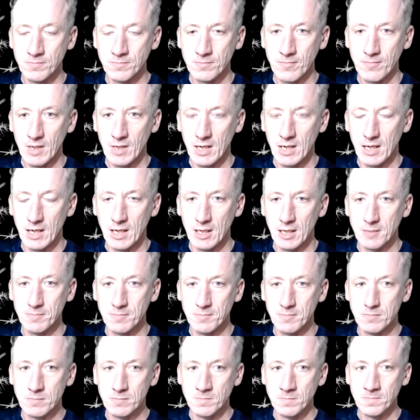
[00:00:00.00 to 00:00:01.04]

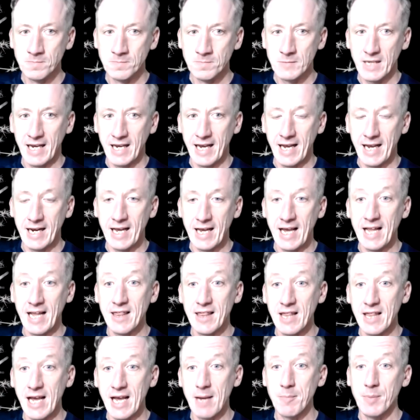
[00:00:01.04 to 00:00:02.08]
And
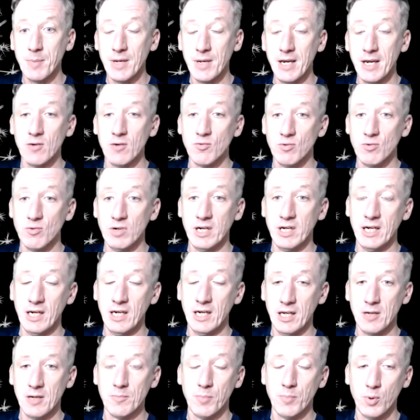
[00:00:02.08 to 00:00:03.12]
that being a really
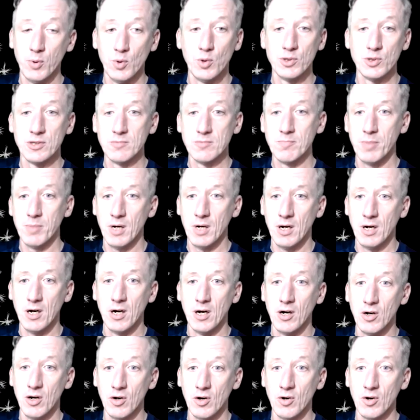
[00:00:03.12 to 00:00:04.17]
important
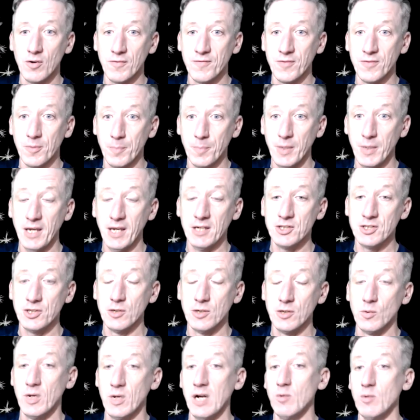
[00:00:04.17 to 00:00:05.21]
part of the picture,
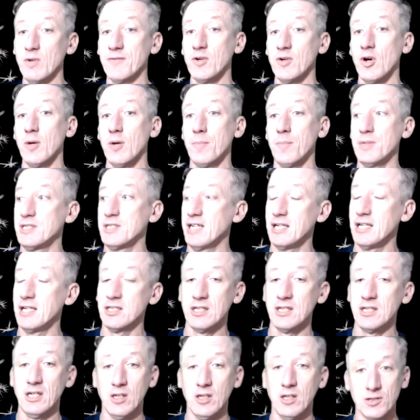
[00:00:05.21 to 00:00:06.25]
where we've got
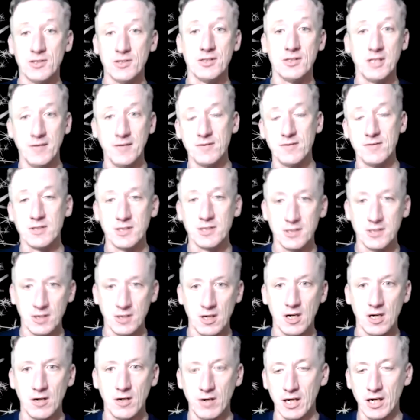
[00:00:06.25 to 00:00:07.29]
potentially lots of different
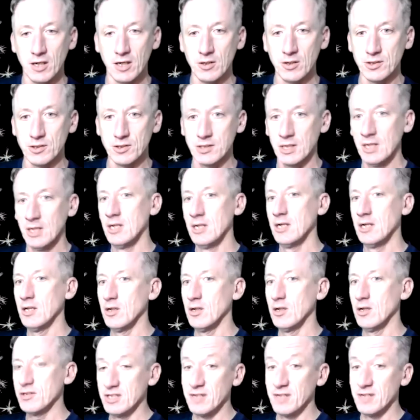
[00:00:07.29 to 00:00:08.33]
scenarios,
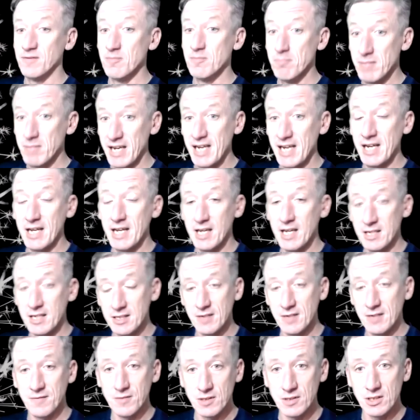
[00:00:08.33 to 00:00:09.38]
lots of different meaning in
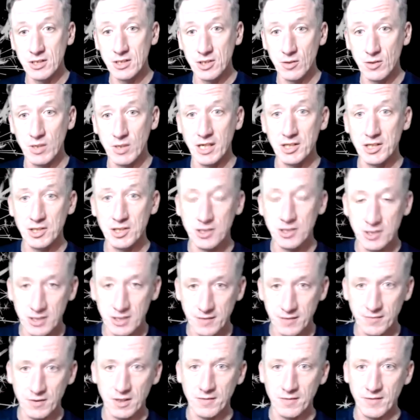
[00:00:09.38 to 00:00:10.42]
different situations,
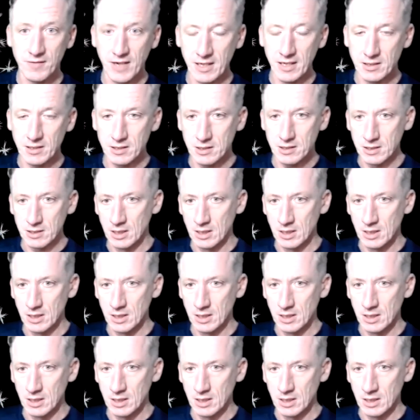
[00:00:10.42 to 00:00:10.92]
different events.